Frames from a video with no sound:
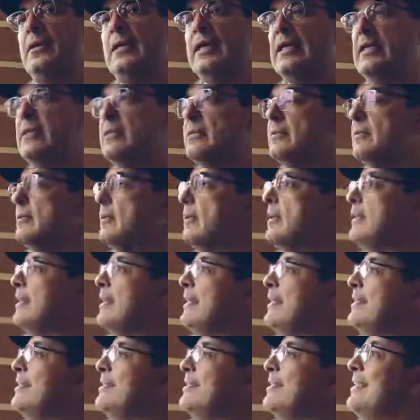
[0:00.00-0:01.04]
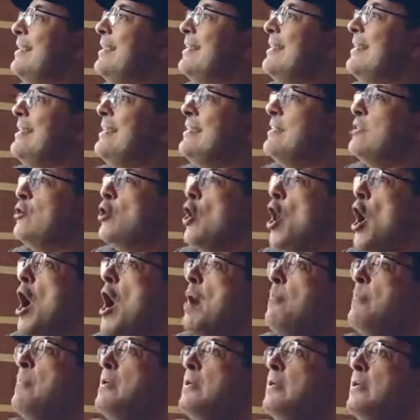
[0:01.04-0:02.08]
It is
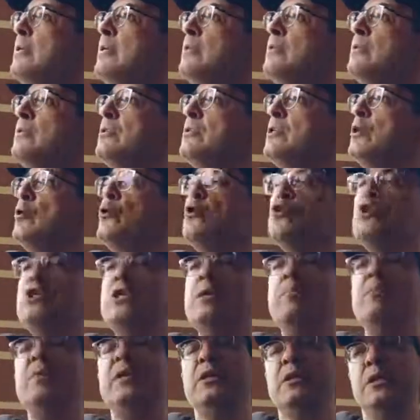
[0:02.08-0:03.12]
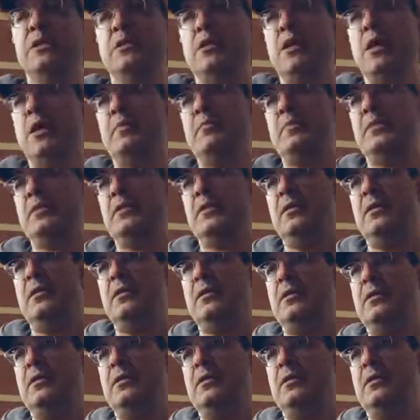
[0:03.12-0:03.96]
common, it is stereotypically common.